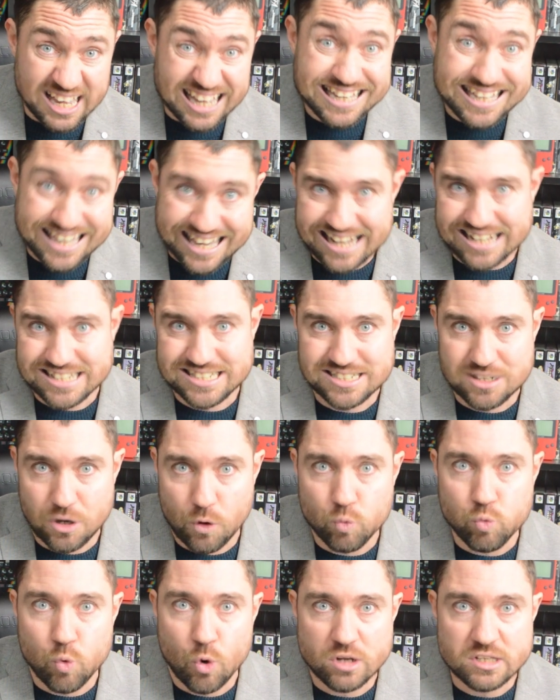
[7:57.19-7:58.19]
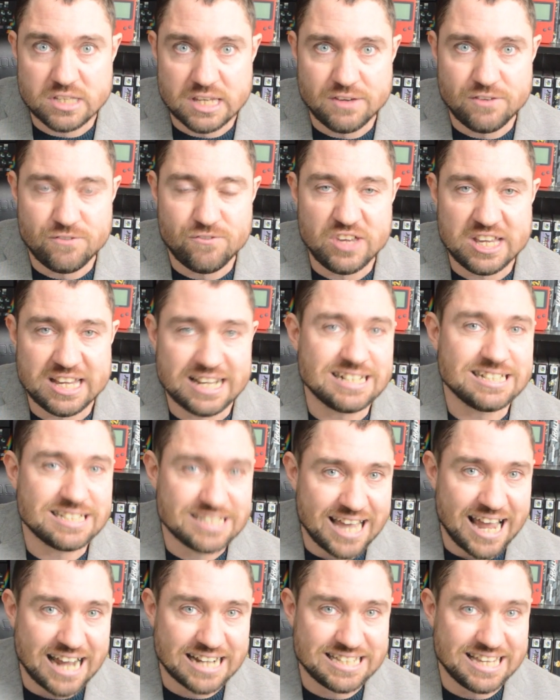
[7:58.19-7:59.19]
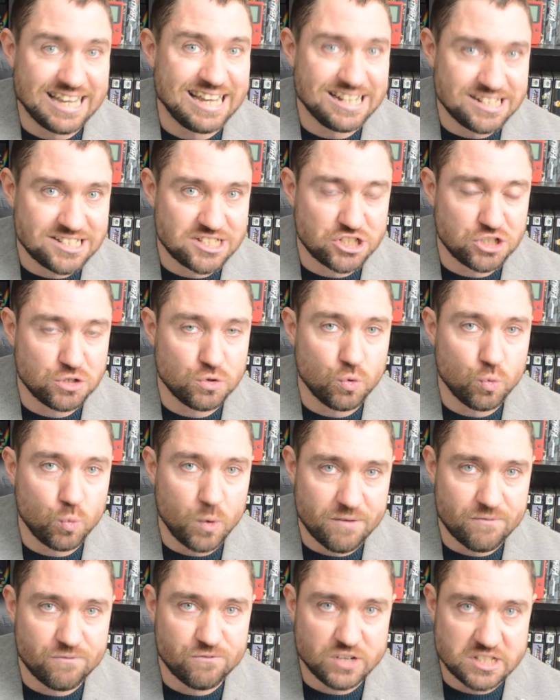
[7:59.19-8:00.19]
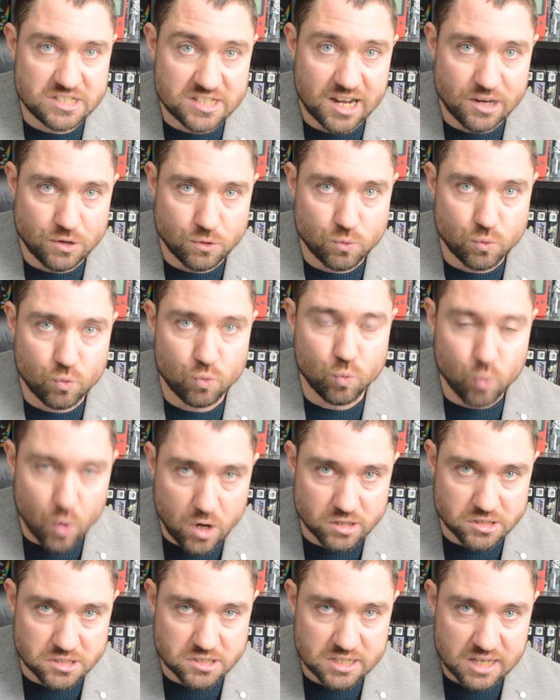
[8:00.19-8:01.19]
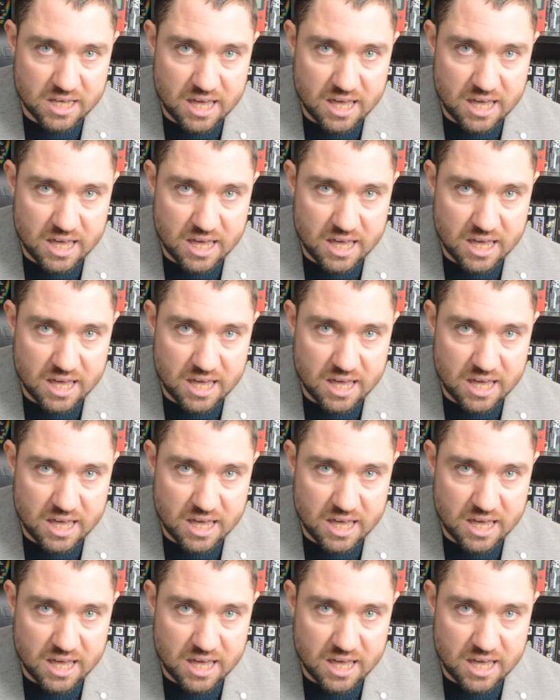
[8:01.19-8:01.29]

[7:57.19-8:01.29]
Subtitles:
guess what the exact issue with the channel was.